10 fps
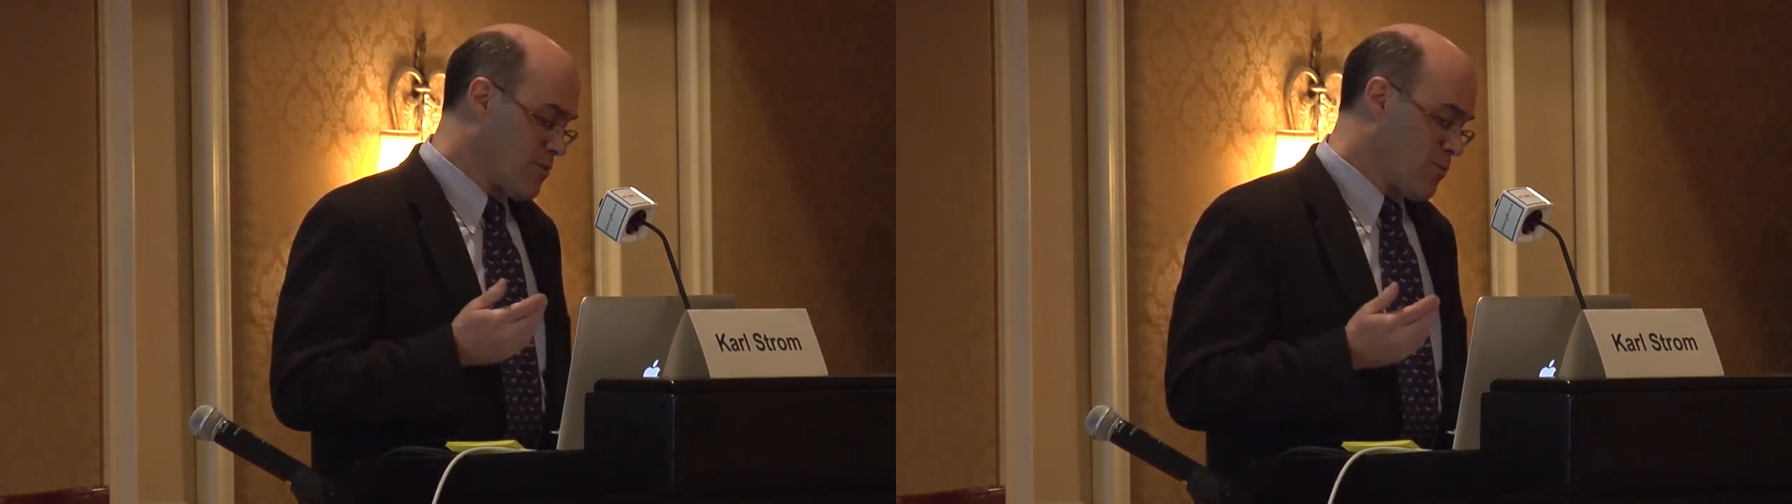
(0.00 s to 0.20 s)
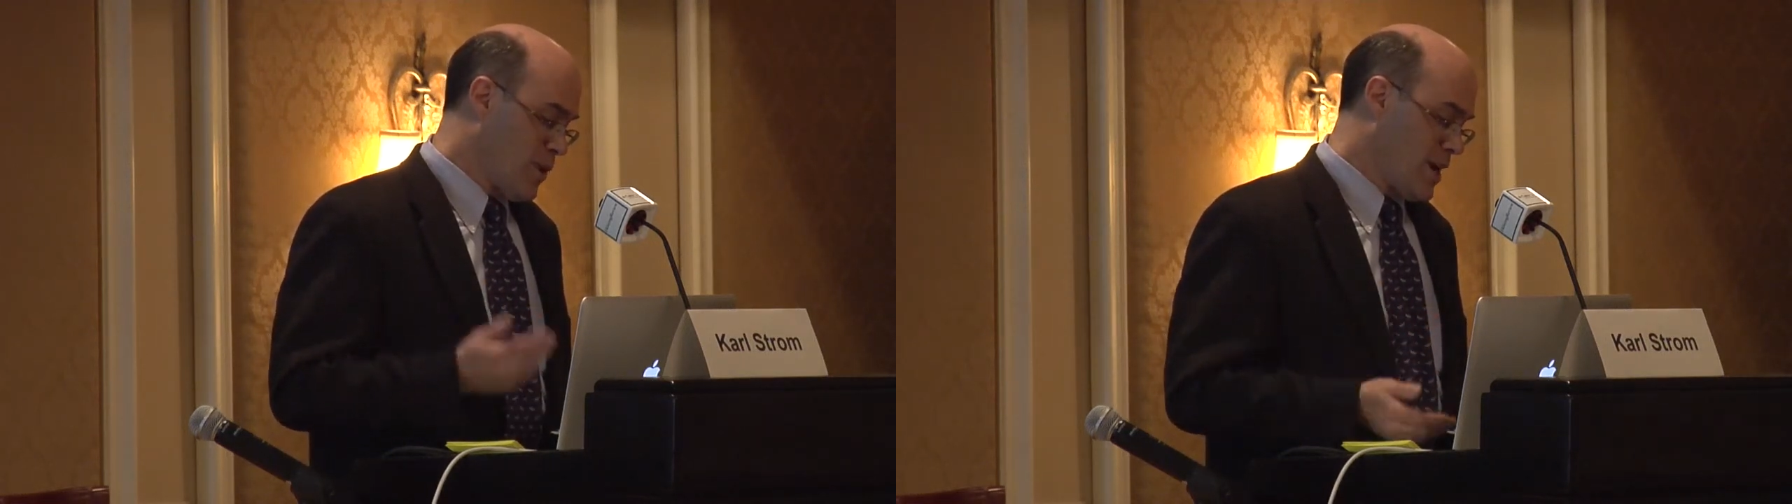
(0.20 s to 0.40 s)

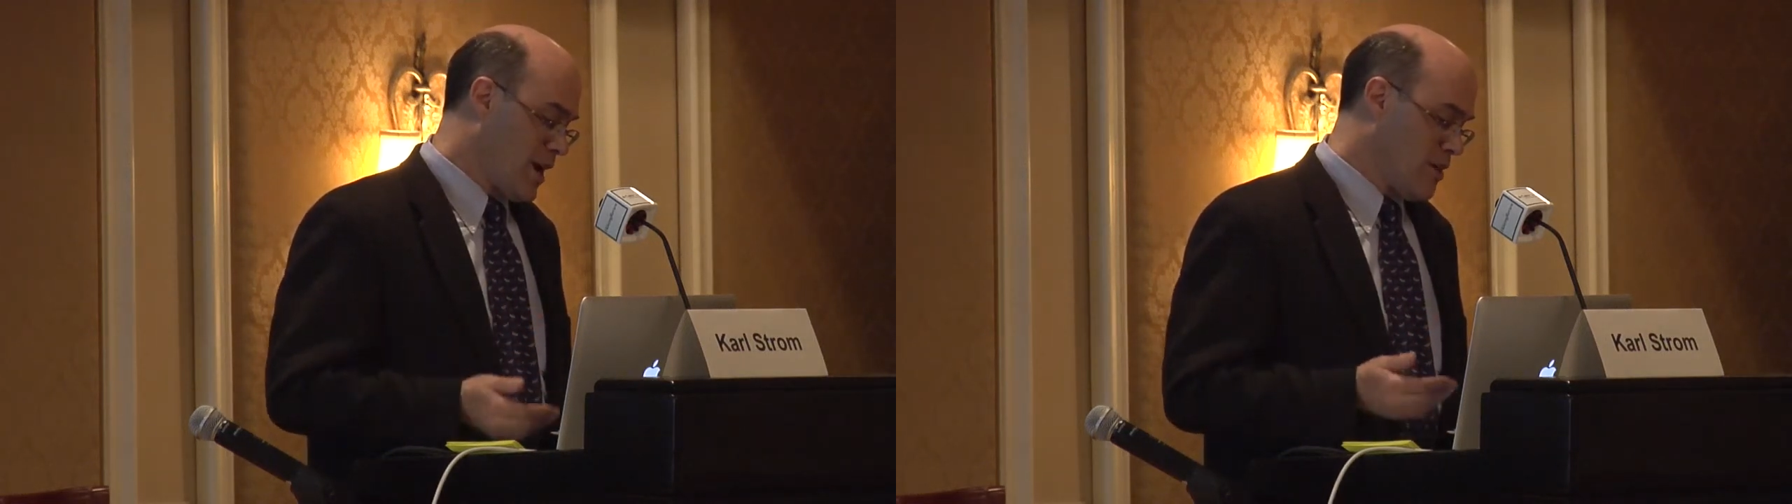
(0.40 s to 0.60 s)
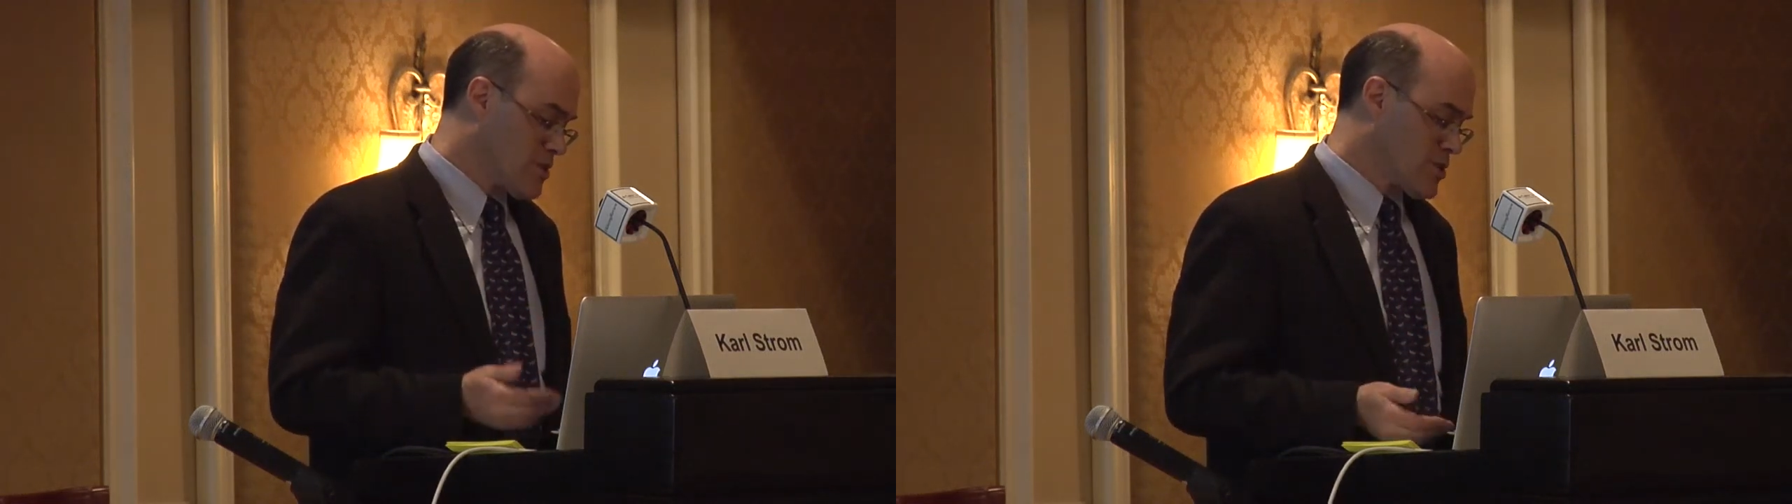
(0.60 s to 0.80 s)

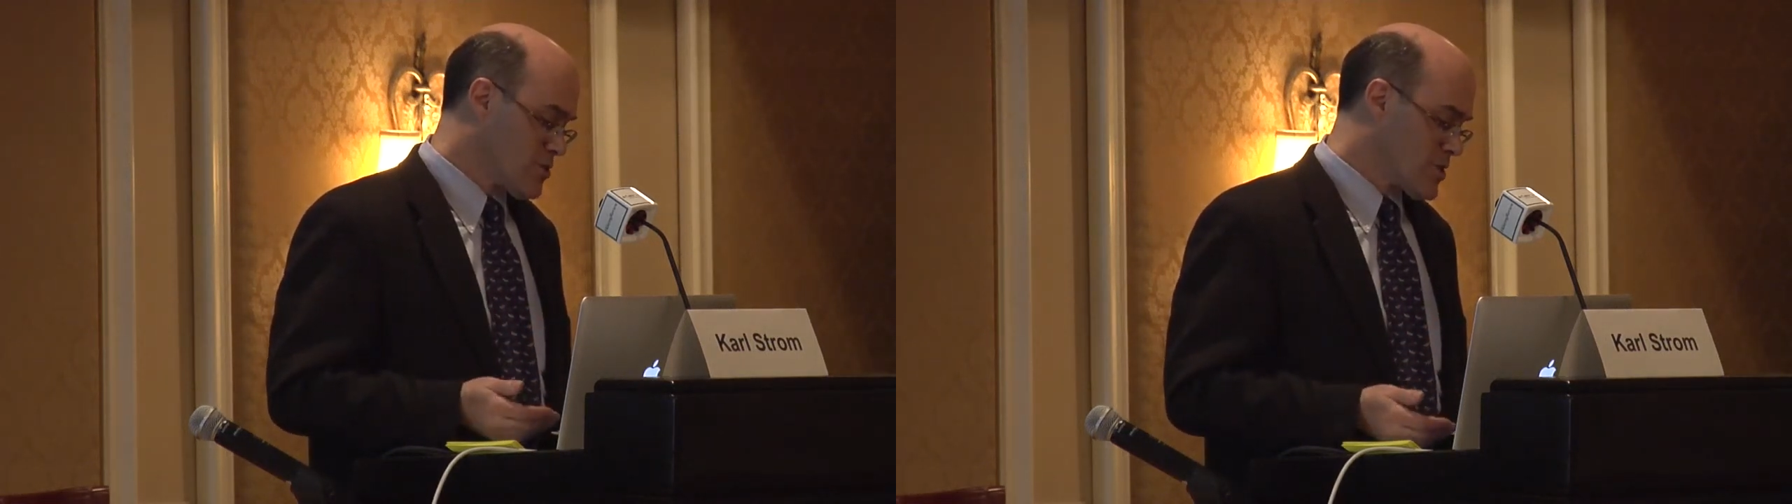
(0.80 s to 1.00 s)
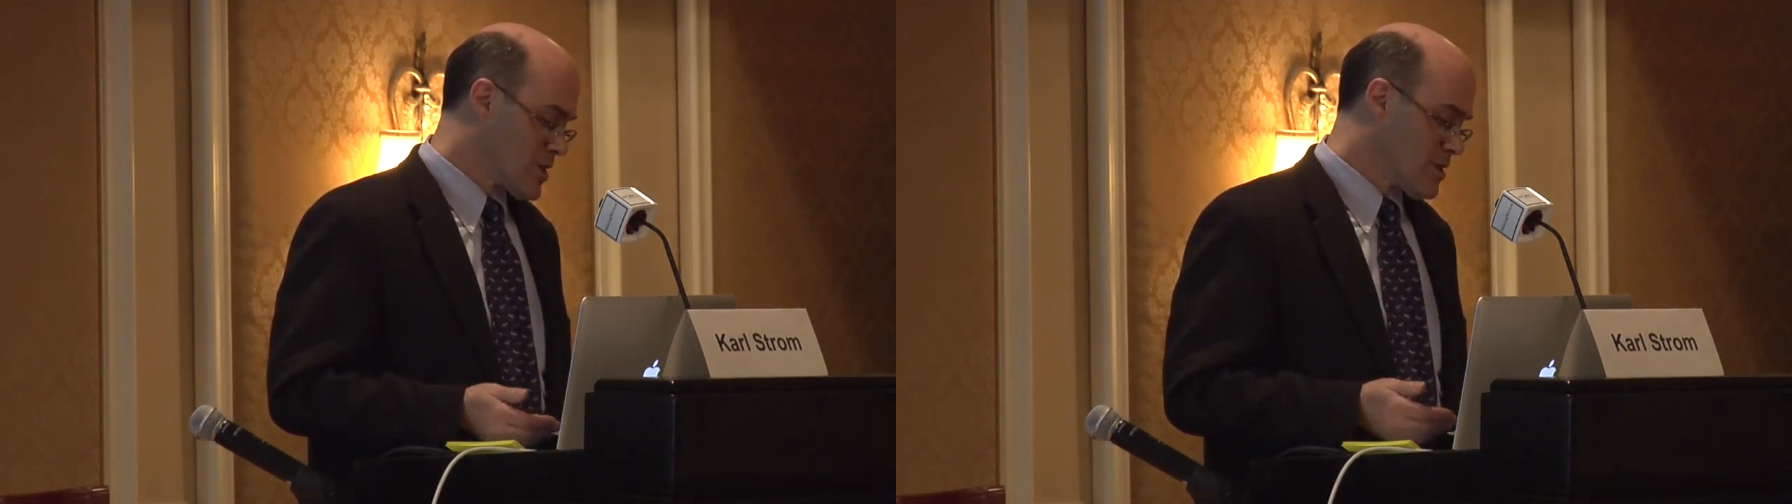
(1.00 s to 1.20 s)
what else
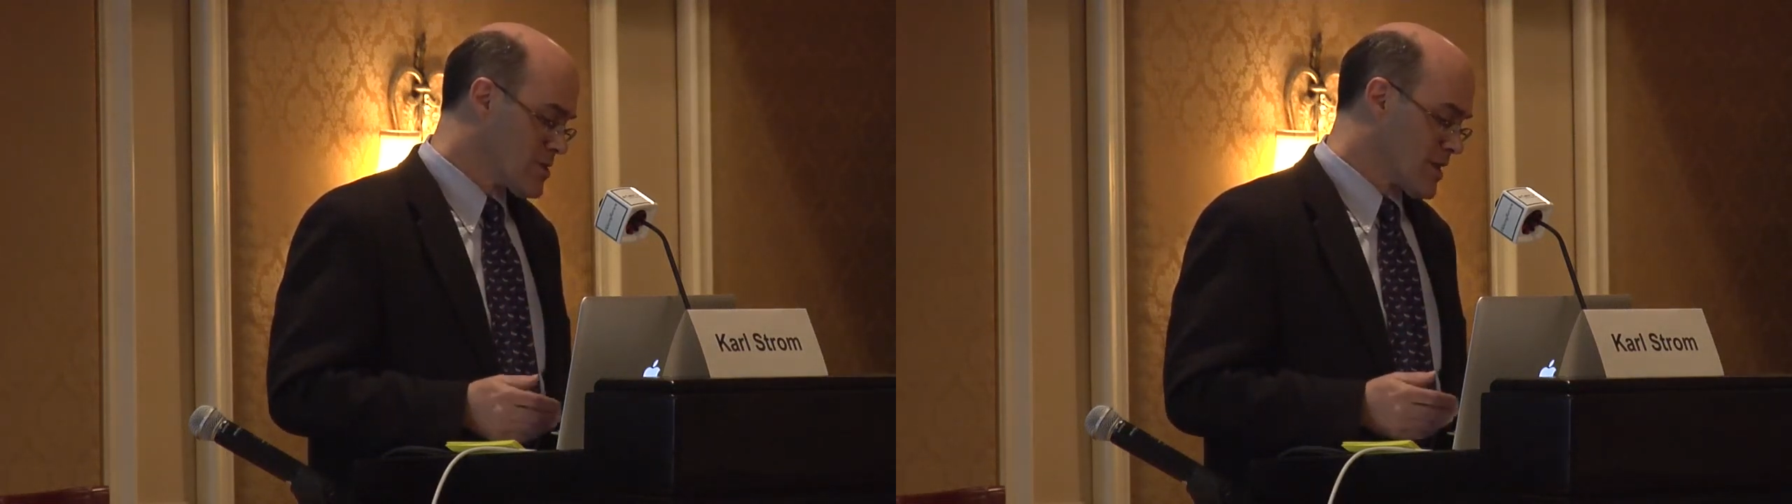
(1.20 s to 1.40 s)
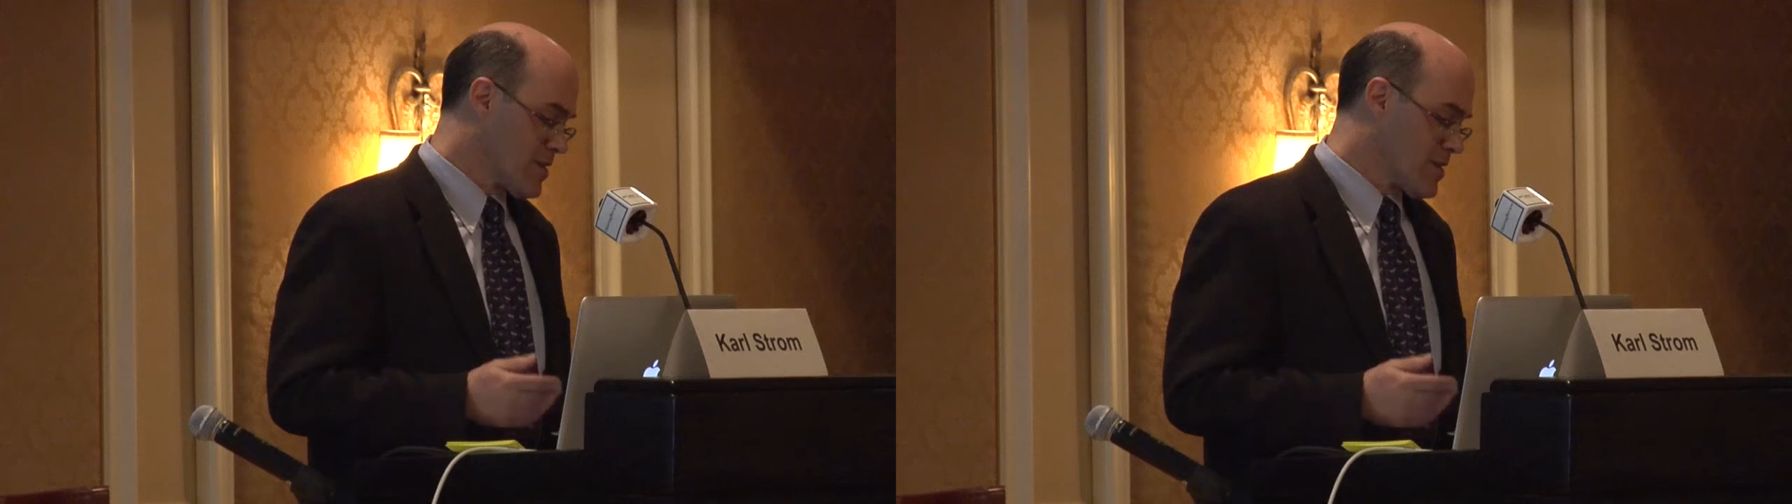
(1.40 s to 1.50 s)
your skills